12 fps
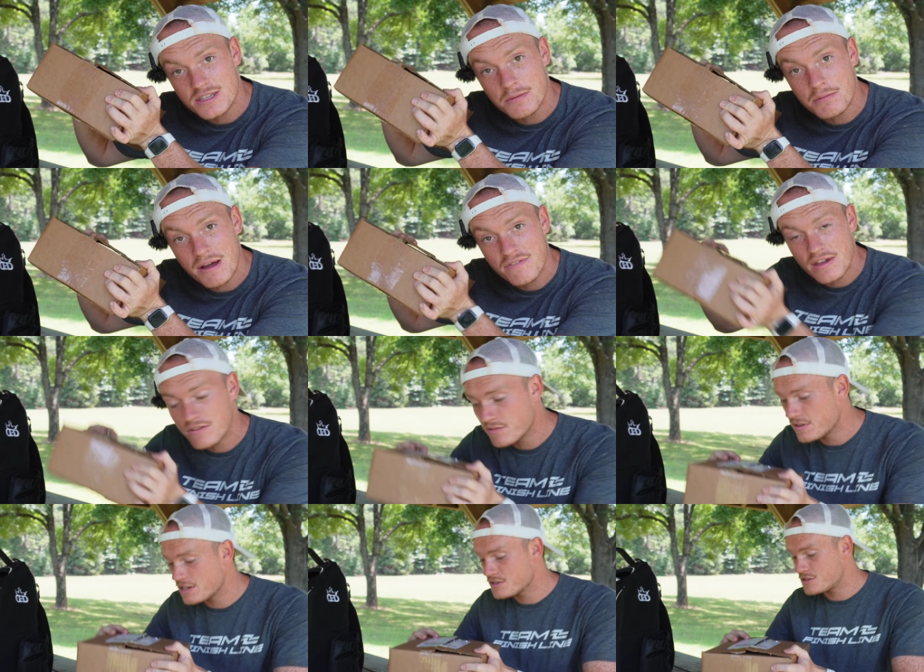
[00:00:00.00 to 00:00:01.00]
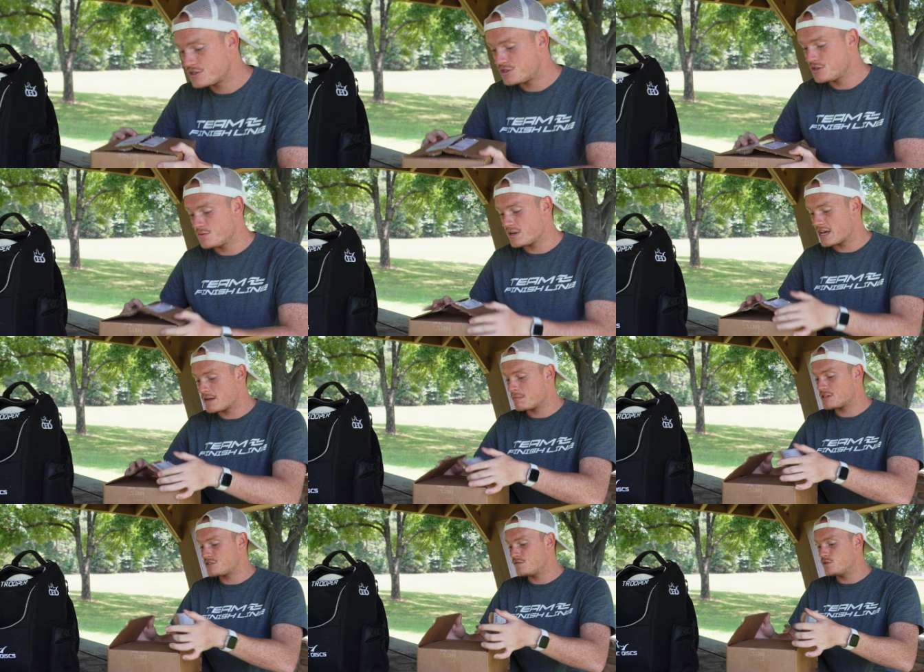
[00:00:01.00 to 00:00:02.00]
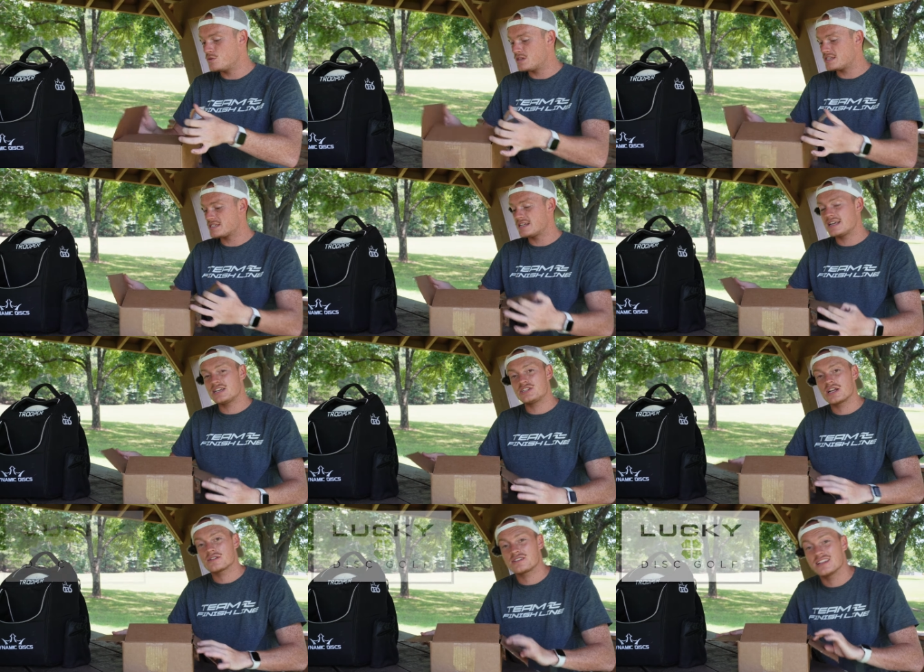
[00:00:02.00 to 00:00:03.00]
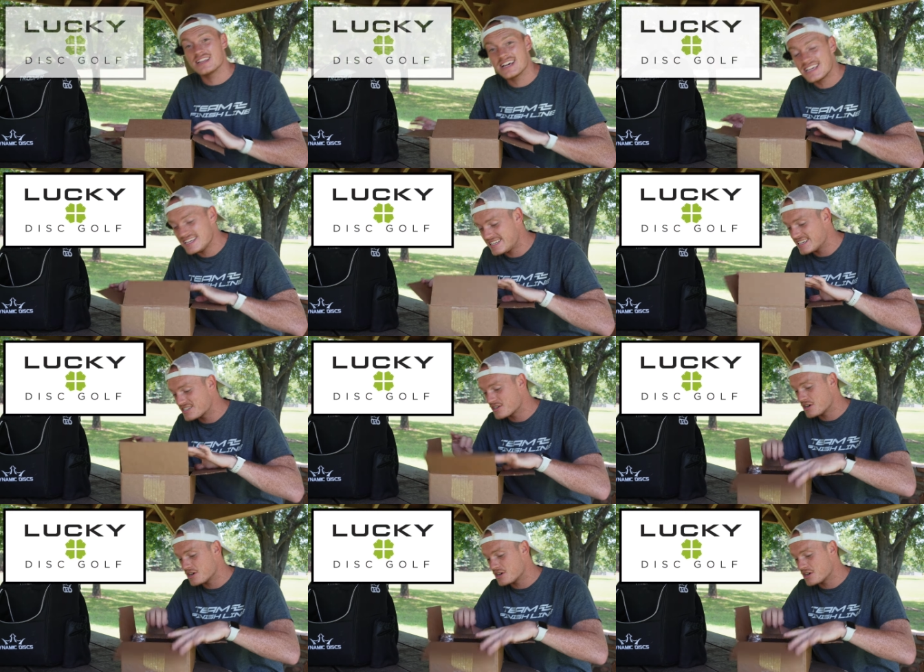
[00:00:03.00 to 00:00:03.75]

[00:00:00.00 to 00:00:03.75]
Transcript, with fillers: some of my favorite videos to shoot. We got a bunch of new discs today. Shout out to Lucky Disc